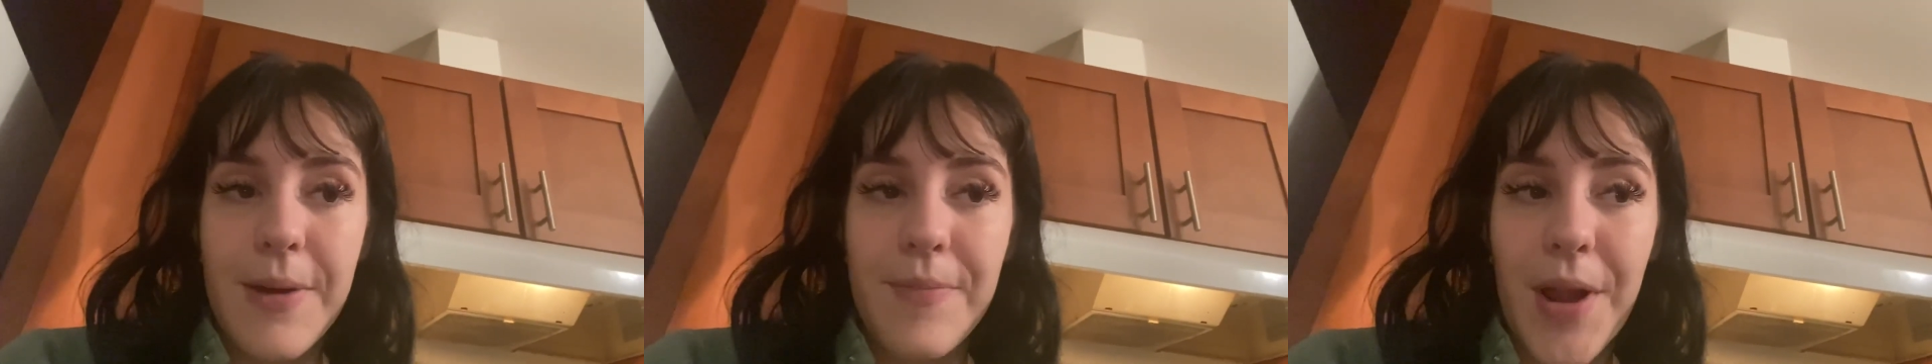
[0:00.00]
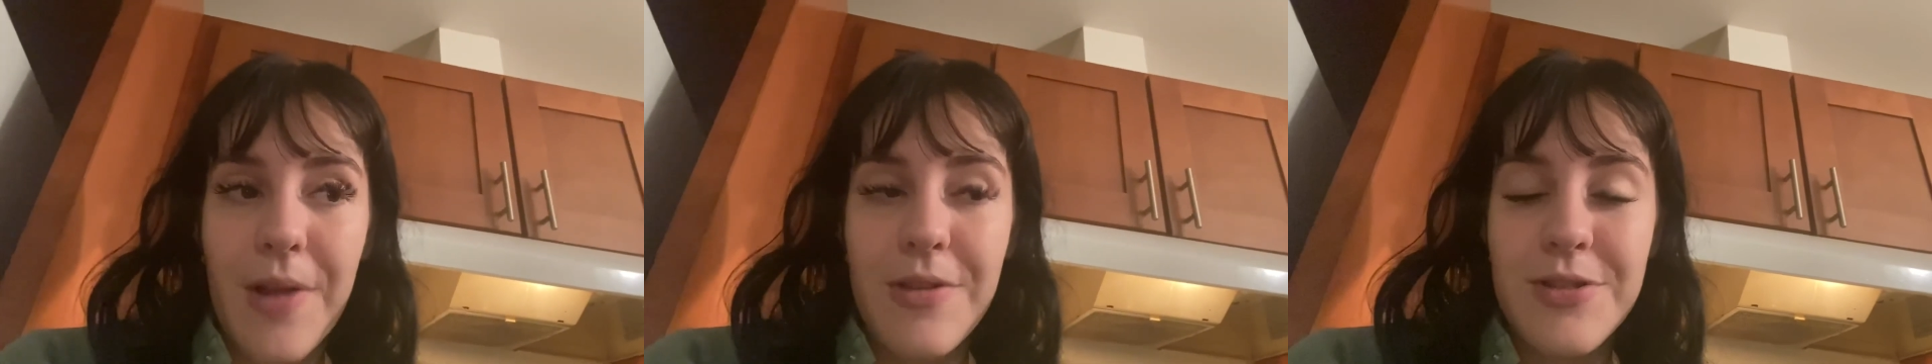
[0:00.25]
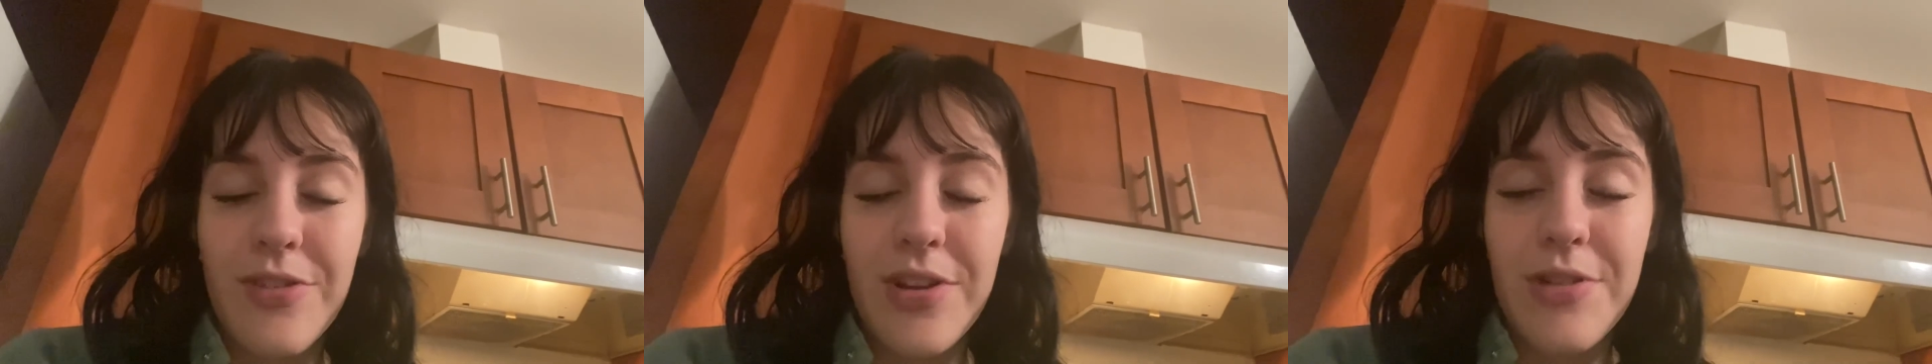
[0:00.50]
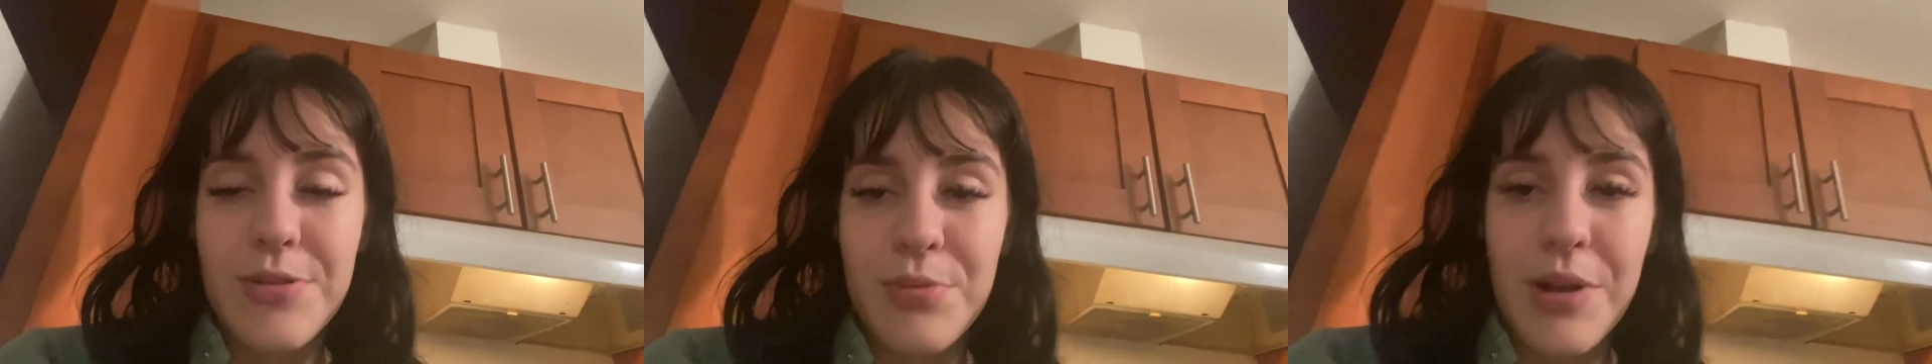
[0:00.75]
know this video
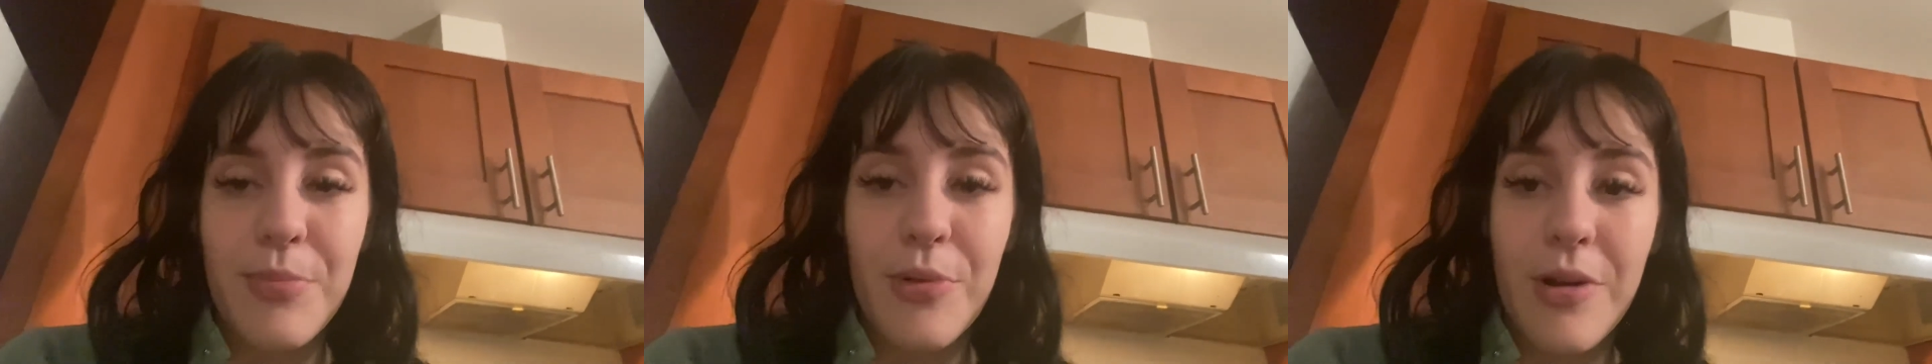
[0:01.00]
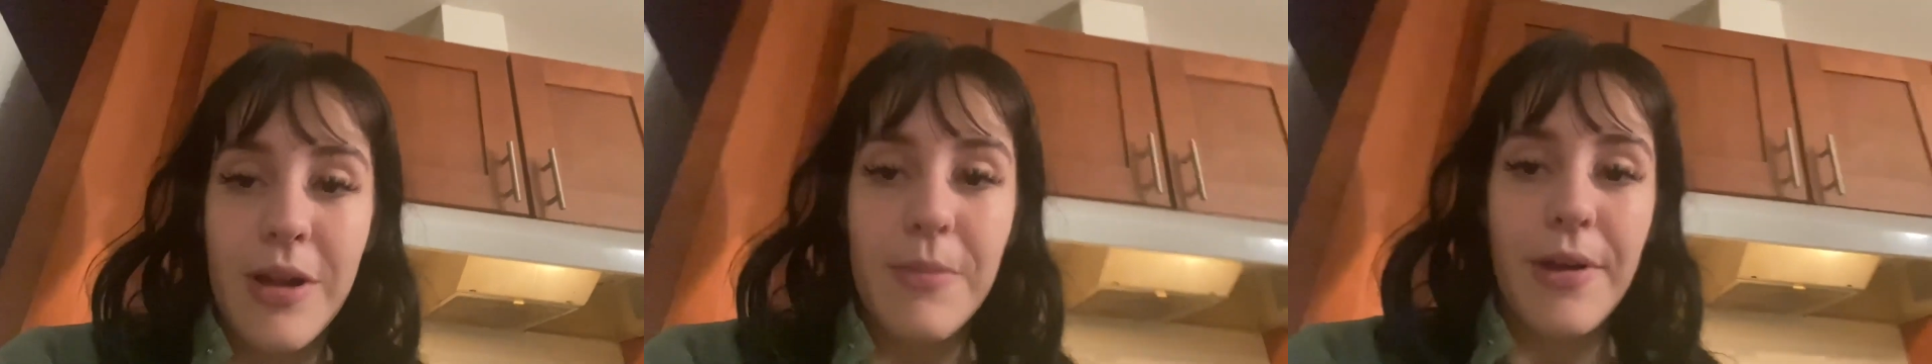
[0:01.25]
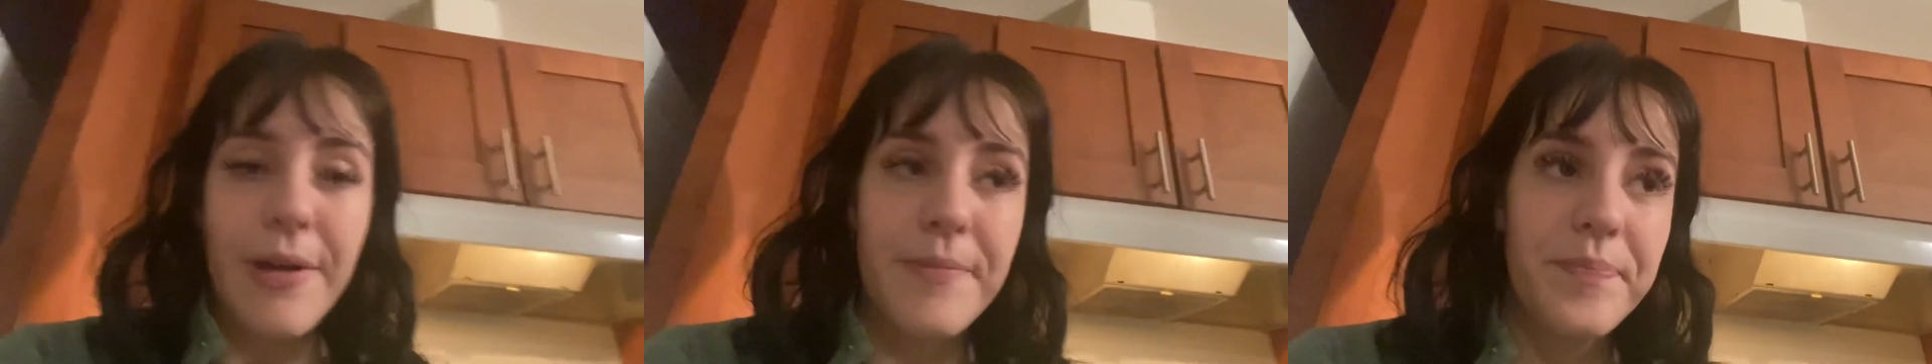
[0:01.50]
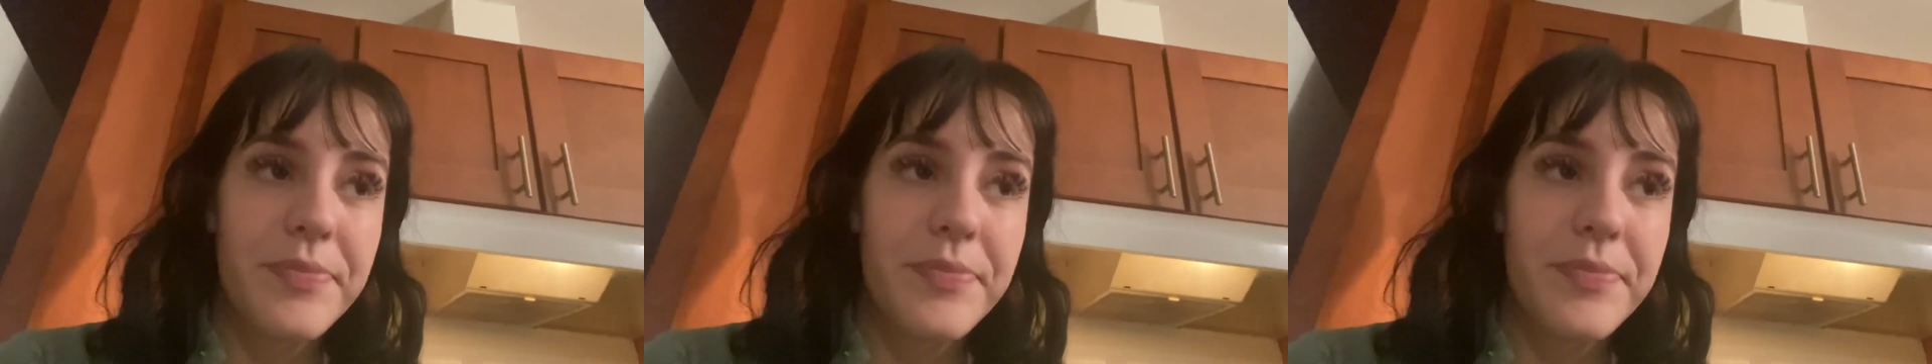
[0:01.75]
is pretty boring, but